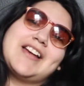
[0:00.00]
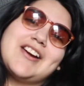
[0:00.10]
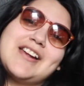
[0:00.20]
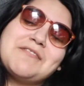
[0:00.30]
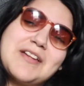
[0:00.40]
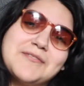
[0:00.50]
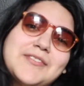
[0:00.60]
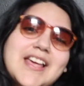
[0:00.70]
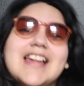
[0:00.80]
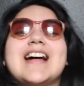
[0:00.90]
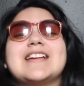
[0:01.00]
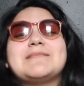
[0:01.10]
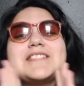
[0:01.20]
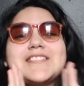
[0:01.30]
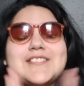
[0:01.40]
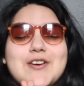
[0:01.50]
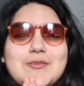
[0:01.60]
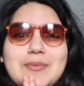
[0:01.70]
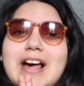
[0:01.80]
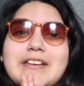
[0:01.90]
by Greta Van Fleet. I am
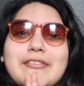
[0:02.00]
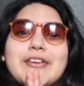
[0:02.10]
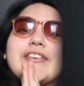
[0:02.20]
so proud of